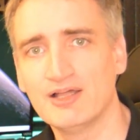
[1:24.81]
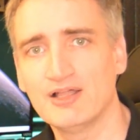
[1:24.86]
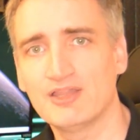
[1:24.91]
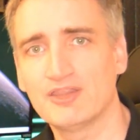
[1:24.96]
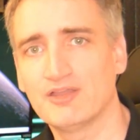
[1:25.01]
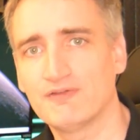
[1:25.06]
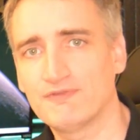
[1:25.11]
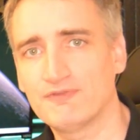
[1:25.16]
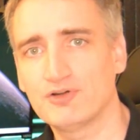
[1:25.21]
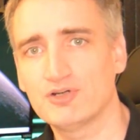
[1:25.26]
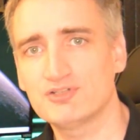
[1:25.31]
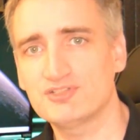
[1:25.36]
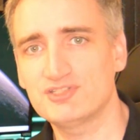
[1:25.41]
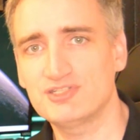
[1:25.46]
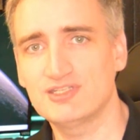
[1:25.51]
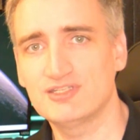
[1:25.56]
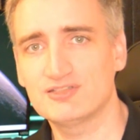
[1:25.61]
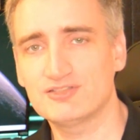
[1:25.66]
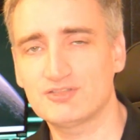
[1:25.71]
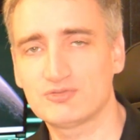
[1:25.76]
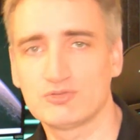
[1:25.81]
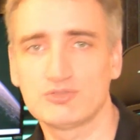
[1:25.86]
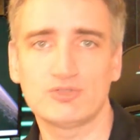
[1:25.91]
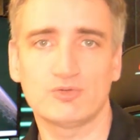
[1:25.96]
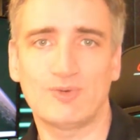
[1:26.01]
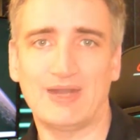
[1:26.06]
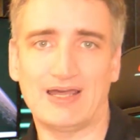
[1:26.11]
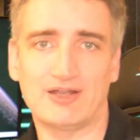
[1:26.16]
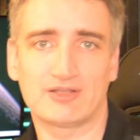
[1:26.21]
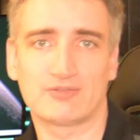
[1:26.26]
The first is through the
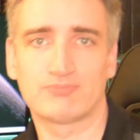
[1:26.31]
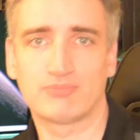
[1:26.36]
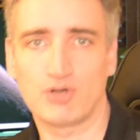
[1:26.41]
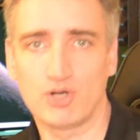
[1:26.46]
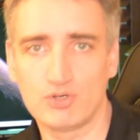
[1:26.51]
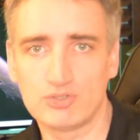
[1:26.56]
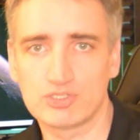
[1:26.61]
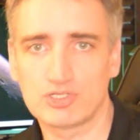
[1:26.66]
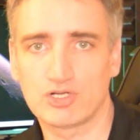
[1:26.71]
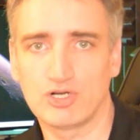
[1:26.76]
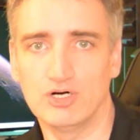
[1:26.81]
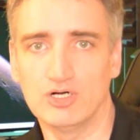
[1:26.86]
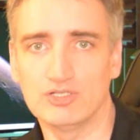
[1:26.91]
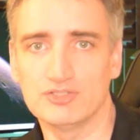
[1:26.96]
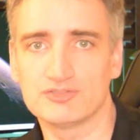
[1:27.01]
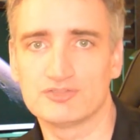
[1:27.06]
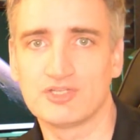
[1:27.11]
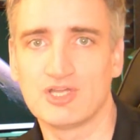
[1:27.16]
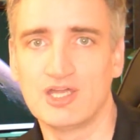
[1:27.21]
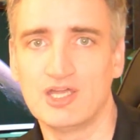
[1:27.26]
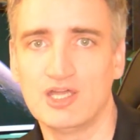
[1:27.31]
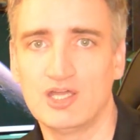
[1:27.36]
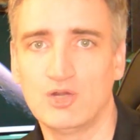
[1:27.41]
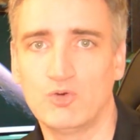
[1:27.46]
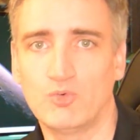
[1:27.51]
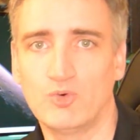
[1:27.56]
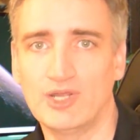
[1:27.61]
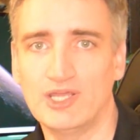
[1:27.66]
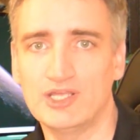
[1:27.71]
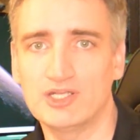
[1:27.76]
routing protocols,
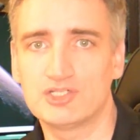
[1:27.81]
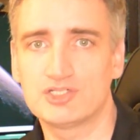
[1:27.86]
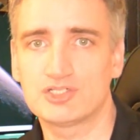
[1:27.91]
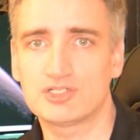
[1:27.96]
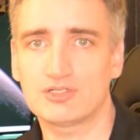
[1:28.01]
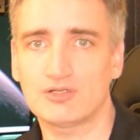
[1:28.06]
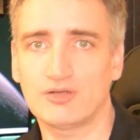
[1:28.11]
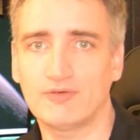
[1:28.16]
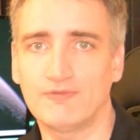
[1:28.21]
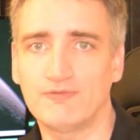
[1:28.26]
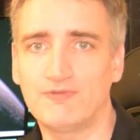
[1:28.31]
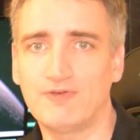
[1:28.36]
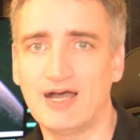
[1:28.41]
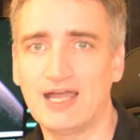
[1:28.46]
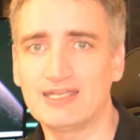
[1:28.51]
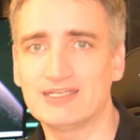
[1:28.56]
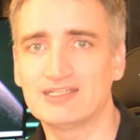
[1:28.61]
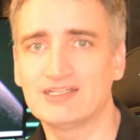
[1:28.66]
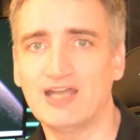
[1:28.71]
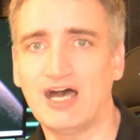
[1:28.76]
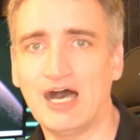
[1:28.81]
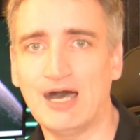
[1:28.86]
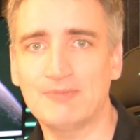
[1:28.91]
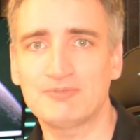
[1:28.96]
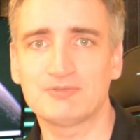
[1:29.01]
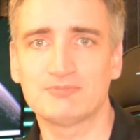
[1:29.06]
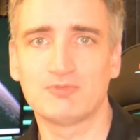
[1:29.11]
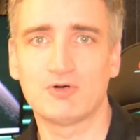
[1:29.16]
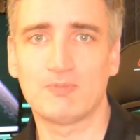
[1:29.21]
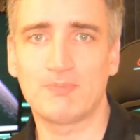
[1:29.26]
which find an
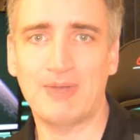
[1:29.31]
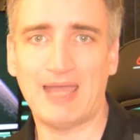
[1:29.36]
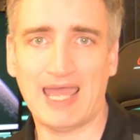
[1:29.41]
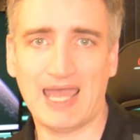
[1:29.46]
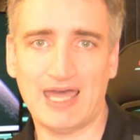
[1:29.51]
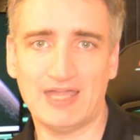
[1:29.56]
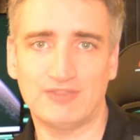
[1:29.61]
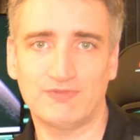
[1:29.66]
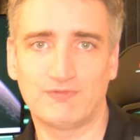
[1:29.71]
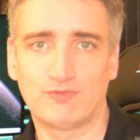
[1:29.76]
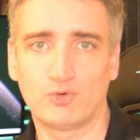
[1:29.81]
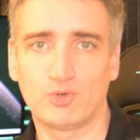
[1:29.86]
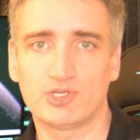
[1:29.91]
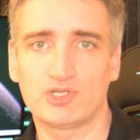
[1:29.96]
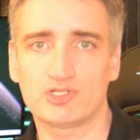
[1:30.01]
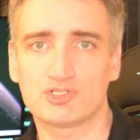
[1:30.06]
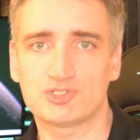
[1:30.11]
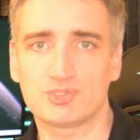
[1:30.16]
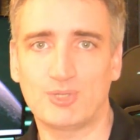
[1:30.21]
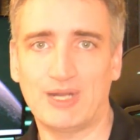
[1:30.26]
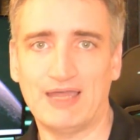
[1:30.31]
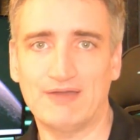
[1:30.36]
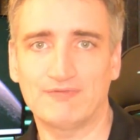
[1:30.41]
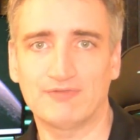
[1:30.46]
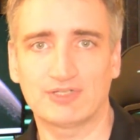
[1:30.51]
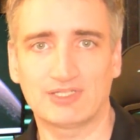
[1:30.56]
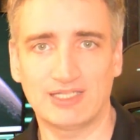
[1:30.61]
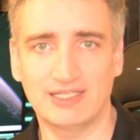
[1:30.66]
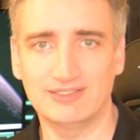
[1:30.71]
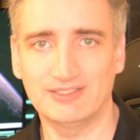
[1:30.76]
optimal path for your
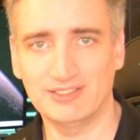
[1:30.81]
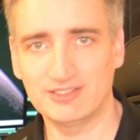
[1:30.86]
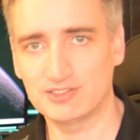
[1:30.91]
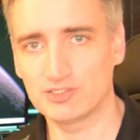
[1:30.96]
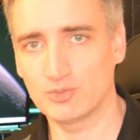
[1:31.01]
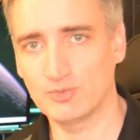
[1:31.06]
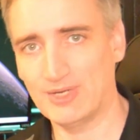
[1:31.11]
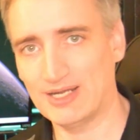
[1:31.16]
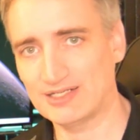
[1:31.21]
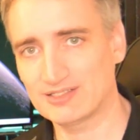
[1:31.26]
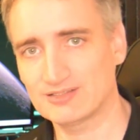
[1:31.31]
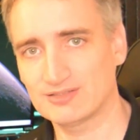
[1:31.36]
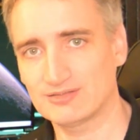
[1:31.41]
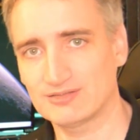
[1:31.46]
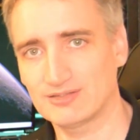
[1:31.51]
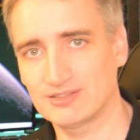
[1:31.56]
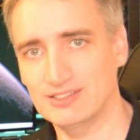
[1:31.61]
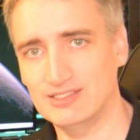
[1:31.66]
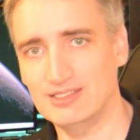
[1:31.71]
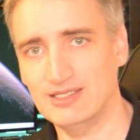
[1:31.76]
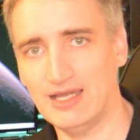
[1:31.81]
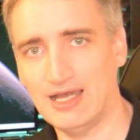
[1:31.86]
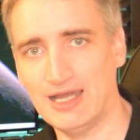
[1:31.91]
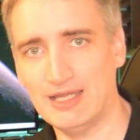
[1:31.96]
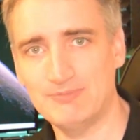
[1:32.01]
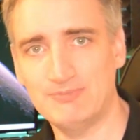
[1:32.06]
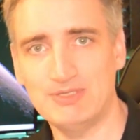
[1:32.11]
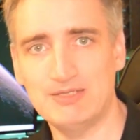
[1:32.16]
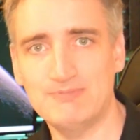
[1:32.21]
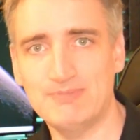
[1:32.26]
traffic and then direct the
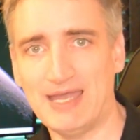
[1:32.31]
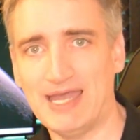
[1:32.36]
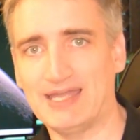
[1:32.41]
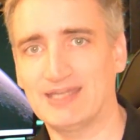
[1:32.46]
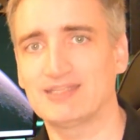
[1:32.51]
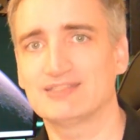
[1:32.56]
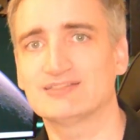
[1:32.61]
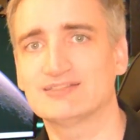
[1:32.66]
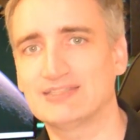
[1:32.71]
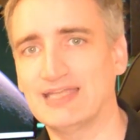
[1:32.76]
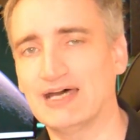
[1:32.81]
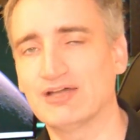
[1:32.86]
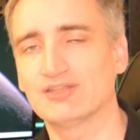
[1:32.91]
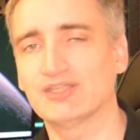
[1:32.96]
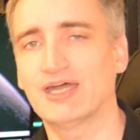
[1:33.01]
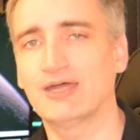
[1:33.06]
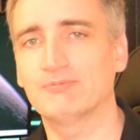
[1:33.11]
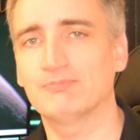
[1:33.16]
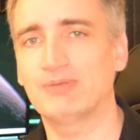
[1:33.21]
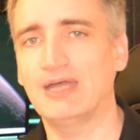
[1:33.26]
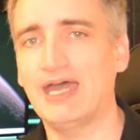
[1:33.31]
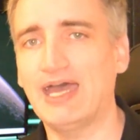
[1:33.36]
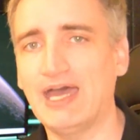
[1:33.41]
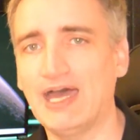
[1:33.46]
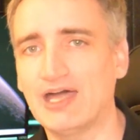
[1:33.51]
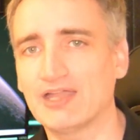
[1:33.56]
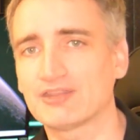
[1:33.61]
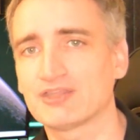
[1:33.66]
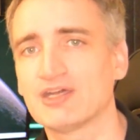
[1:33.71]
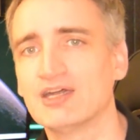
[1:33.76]
IP packets down that
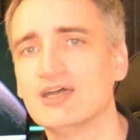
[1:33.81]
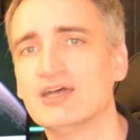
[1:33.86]
path.